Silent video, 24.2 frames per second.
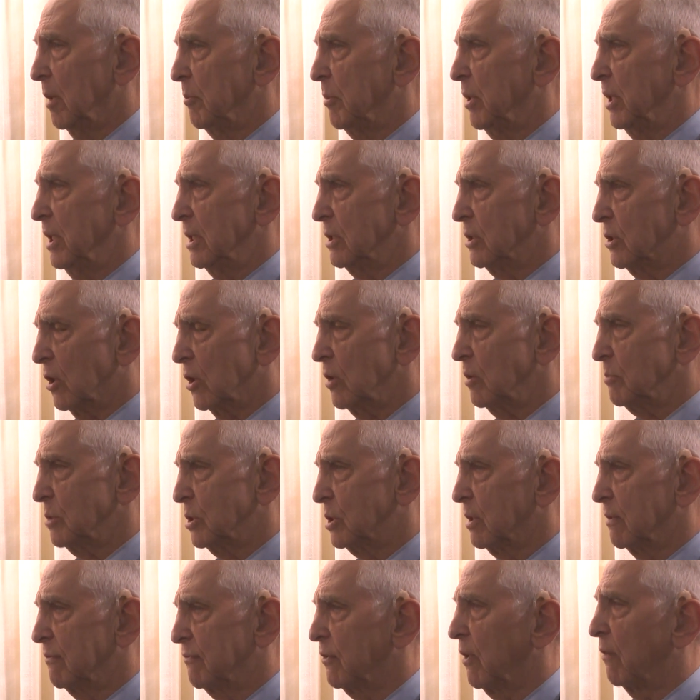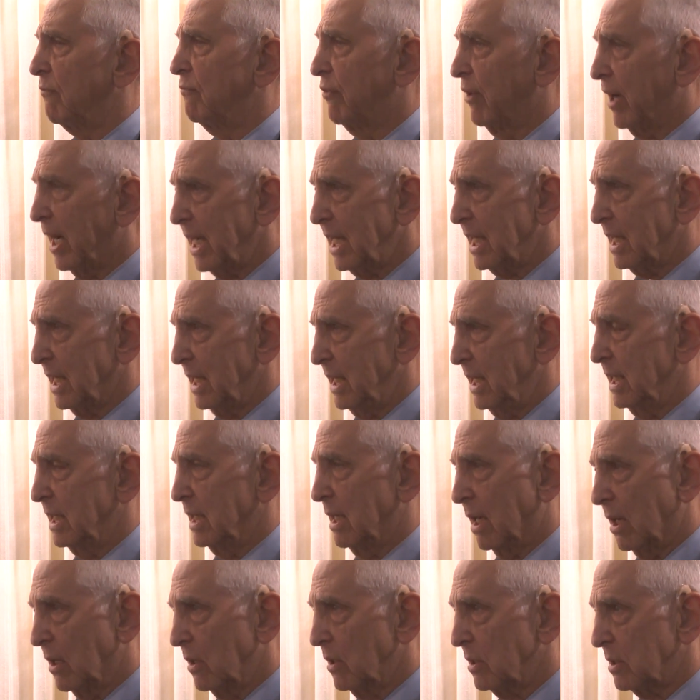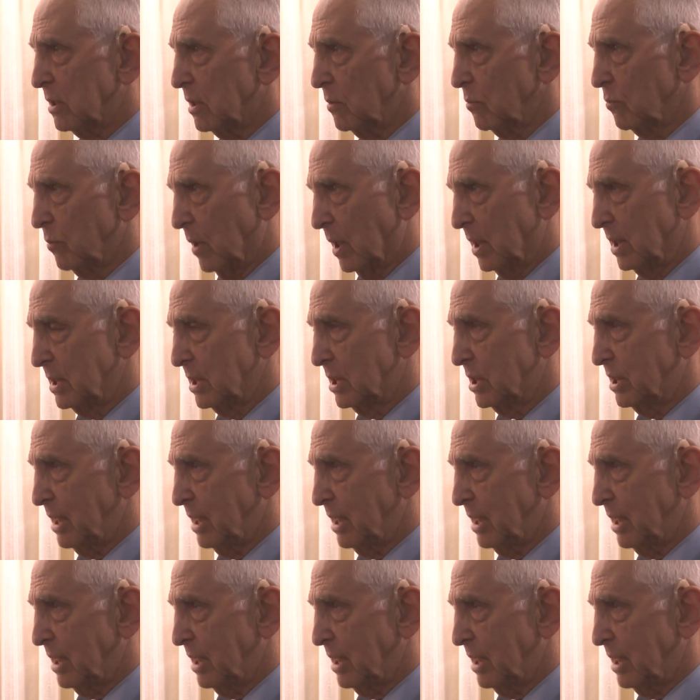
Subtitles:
But in terms of violating Article 1,